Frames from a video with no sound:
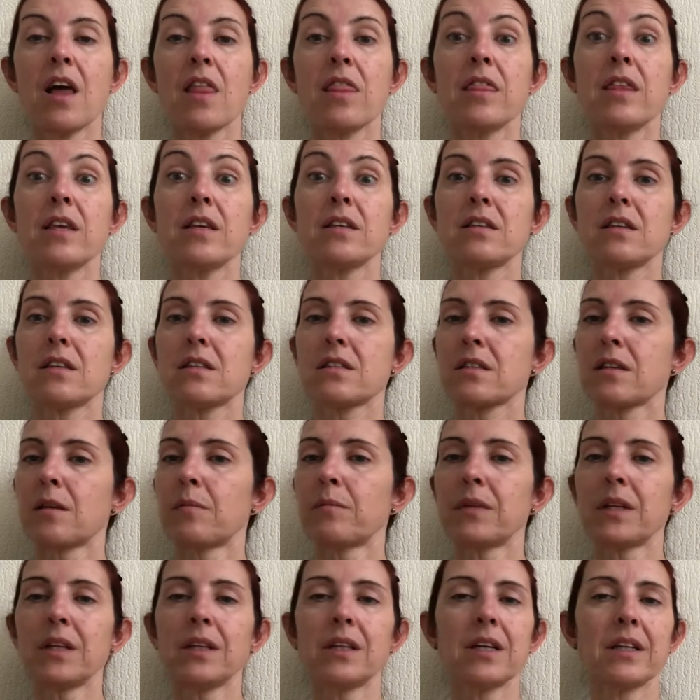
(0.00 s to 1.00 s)
this is
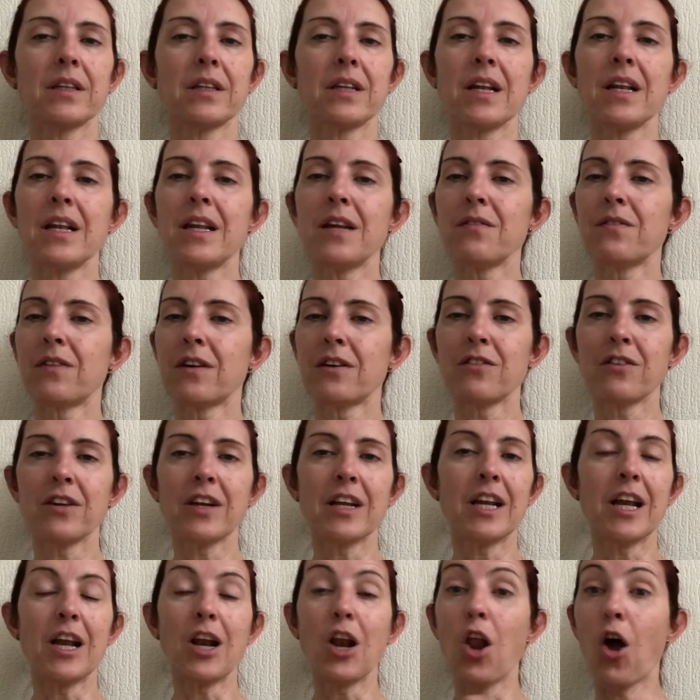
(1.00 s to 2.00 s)
something that the liver
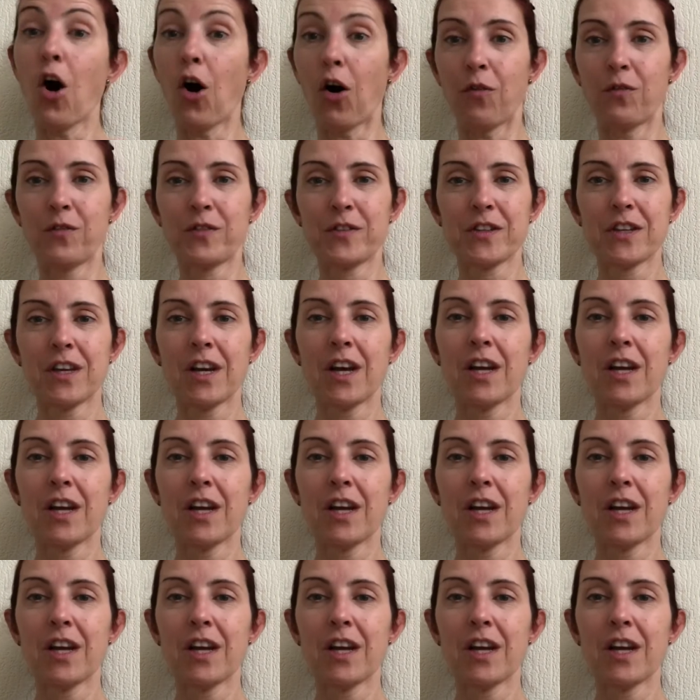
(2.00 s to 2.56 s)
really loves.